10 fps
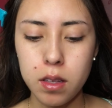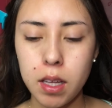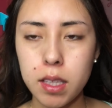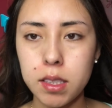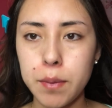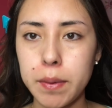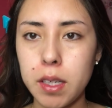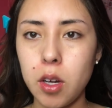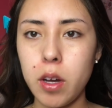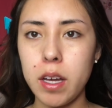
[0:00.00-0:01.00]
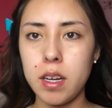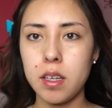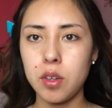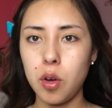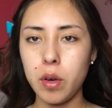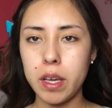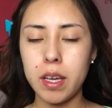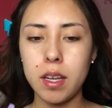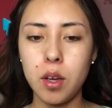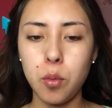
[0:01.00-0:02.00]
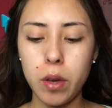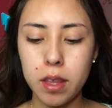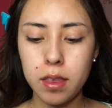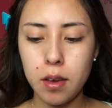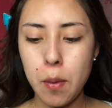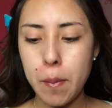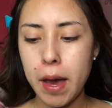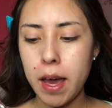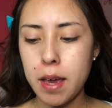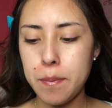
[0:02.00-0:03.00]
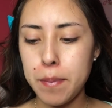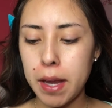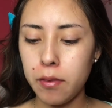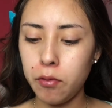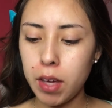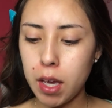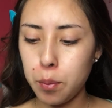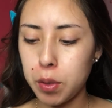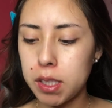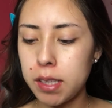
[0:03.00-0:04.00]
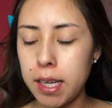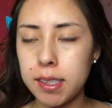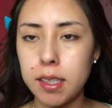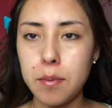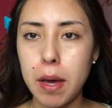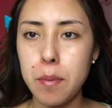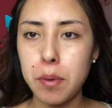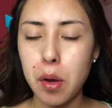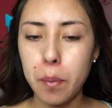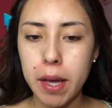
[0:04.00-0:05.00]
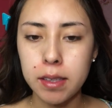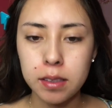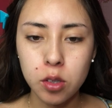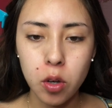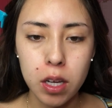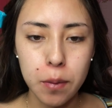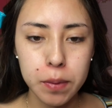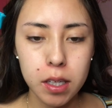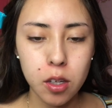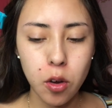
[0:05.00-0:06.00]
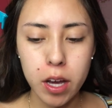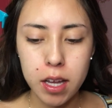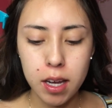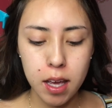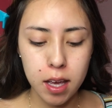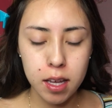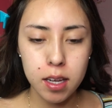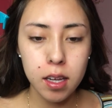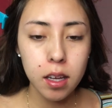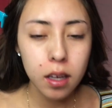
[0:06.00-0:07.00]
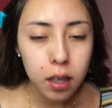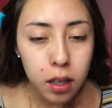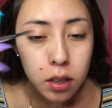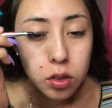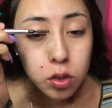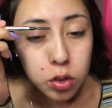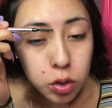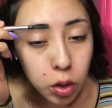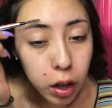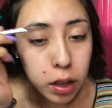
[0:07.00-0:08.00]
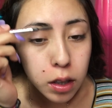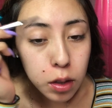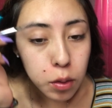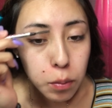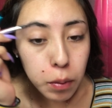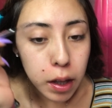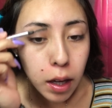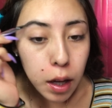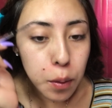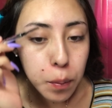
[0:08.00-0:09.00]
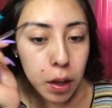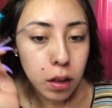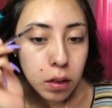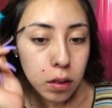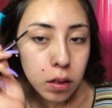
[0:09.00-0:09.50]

Next, I'm gonna go ahead and go in with my Benefit Precisely My Brow Pencil, and I'm gonna go ahead and draw in my eyebrow.